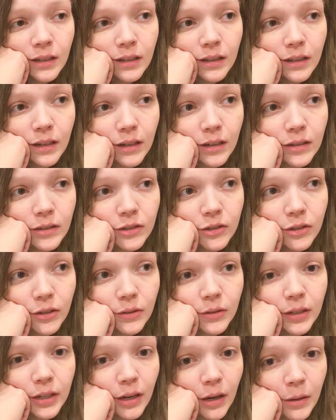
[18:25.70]
They're
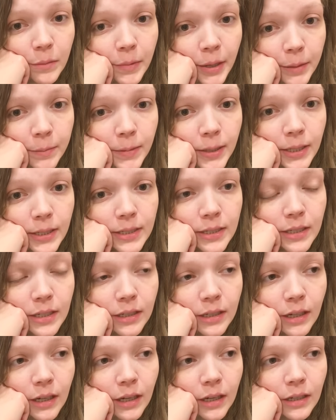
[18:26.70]
truly our babies
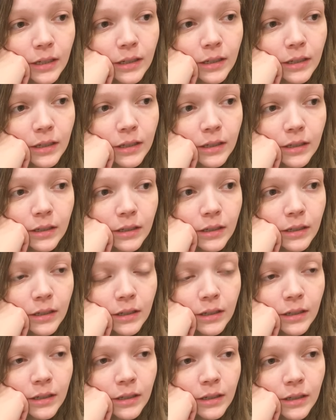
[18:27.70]
and
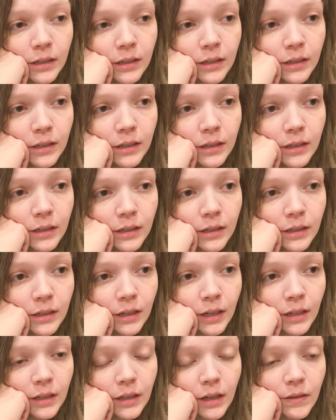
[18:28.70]

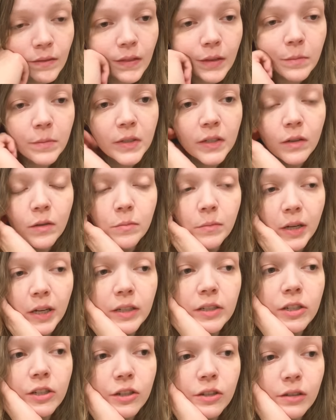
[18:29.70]
I love them so
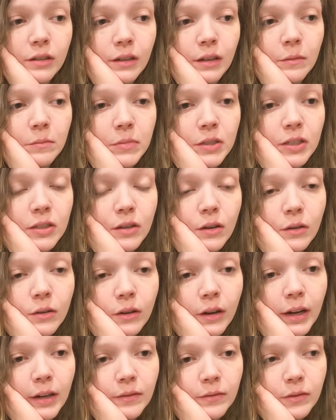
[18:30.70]
much. I'm so
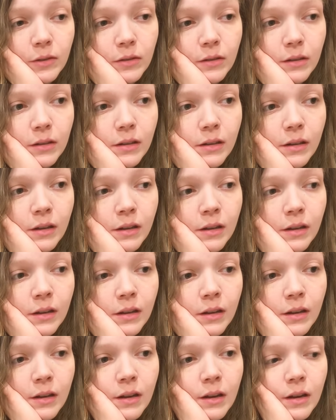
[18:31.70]
grateful
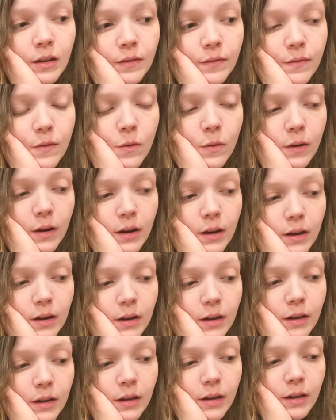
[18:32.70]

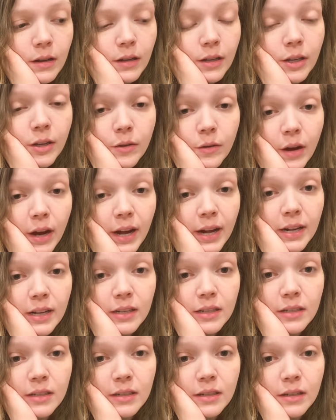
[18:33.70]
for you
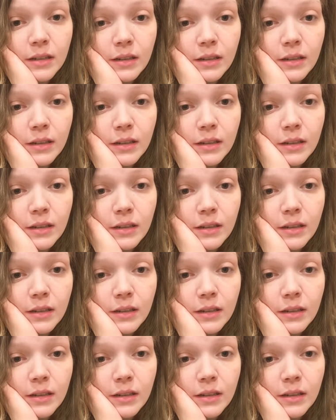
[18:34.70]
guys,